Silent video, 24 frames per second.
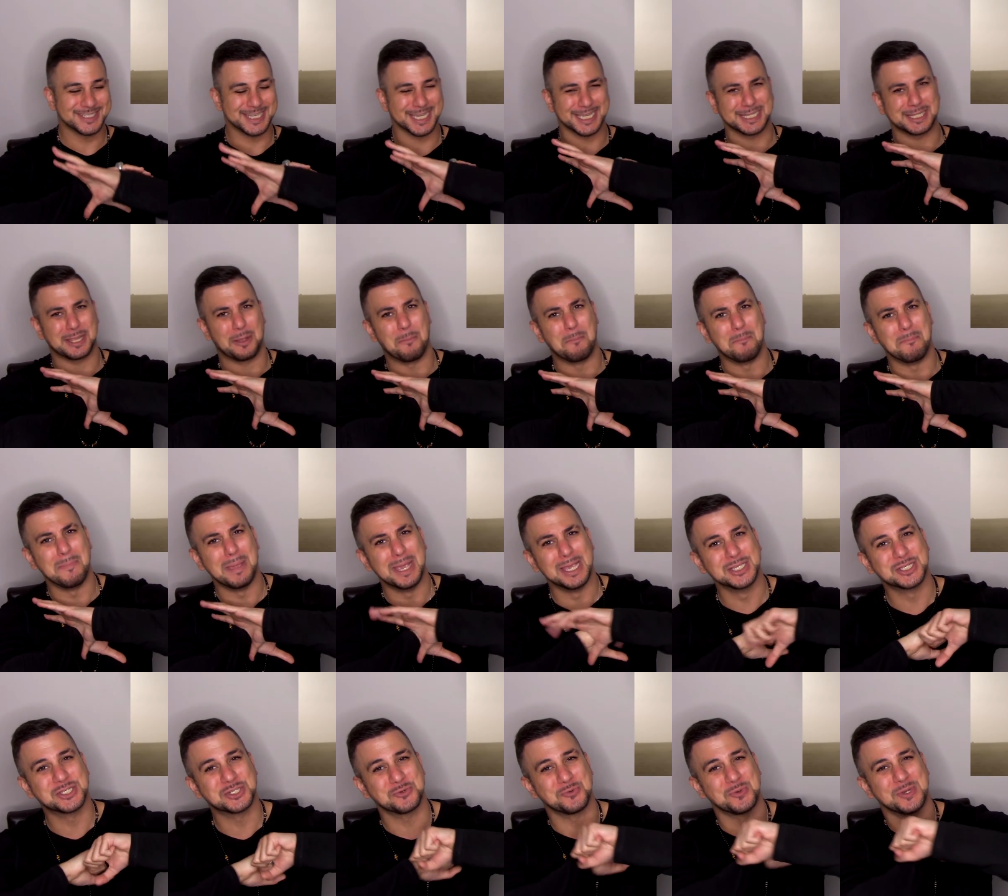like the
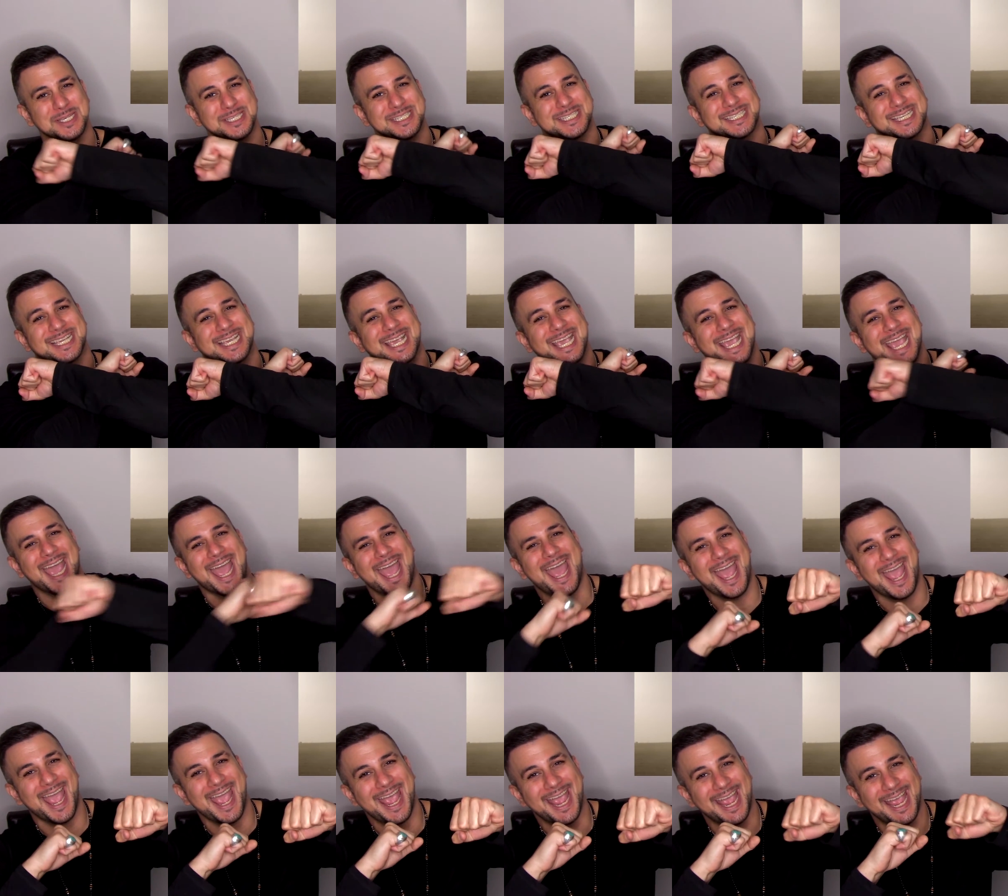Mijwiz
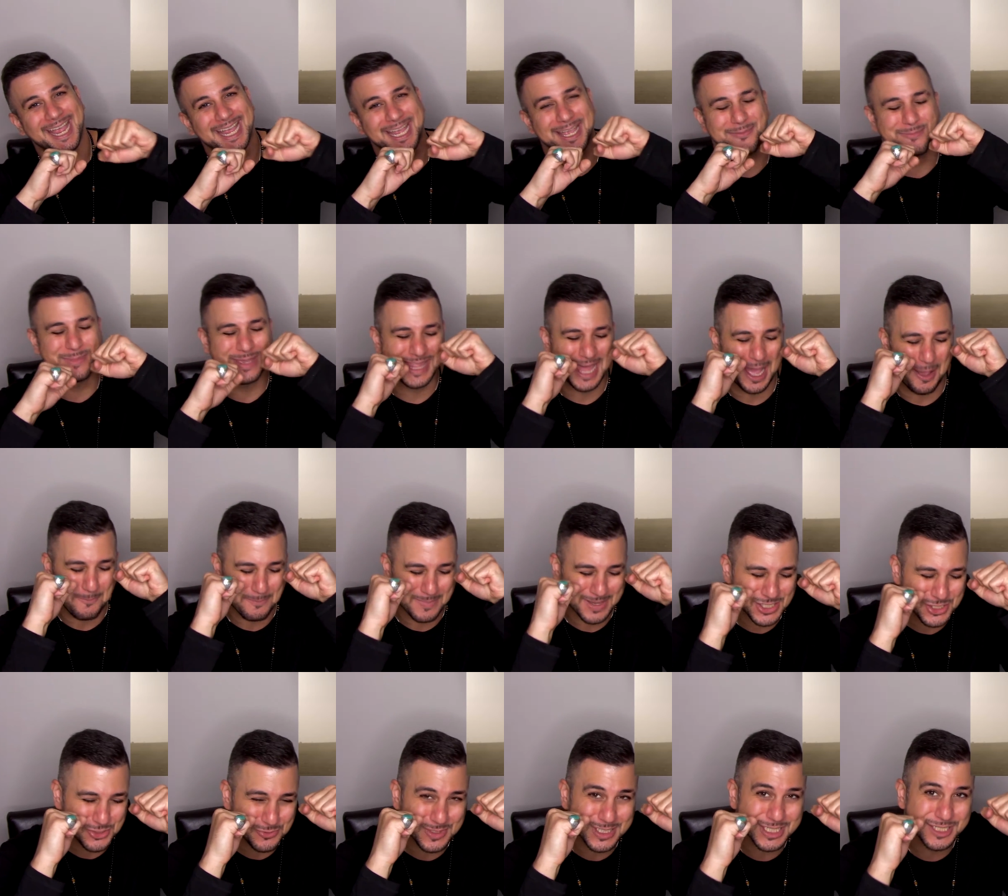gang. Give me that
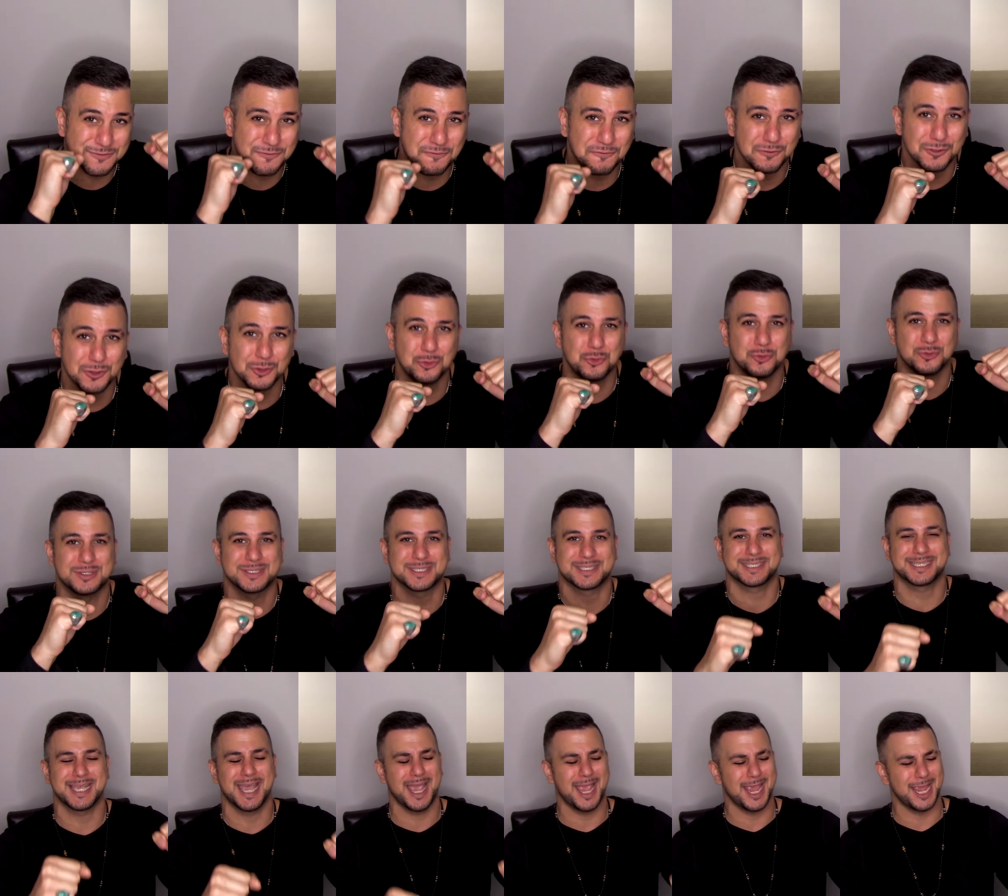Mijwiz flute,
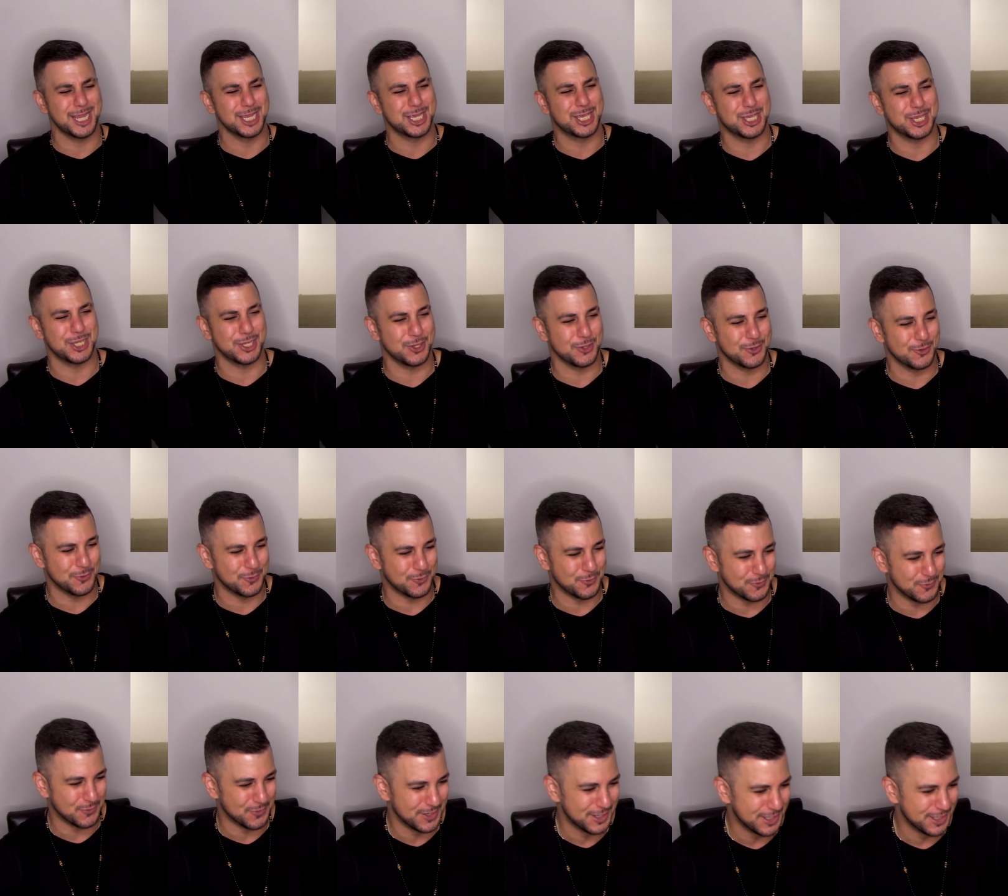thank you.